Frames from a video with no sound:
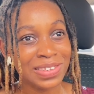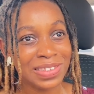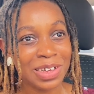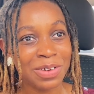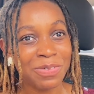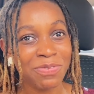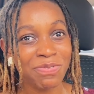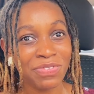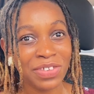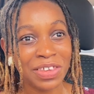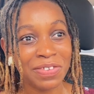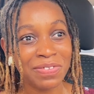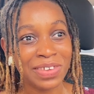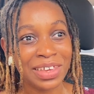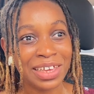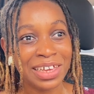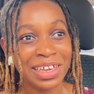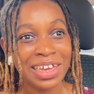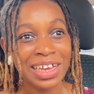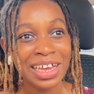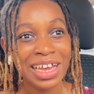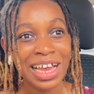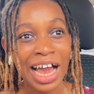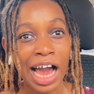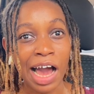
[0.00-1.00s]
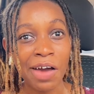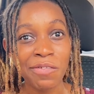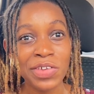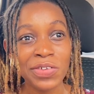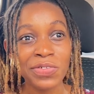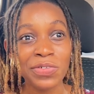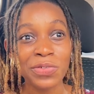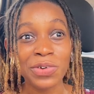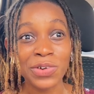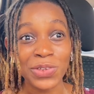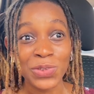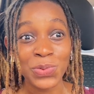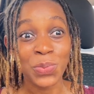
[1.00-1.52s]
Vivi, and Vivi
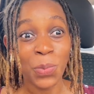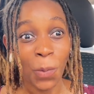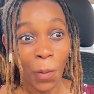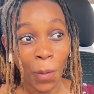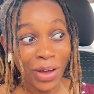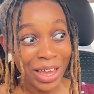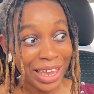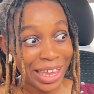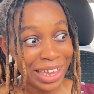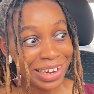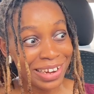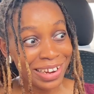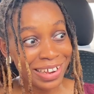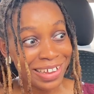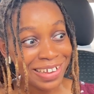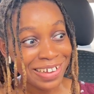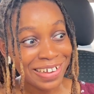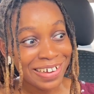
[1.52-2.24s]
was walking,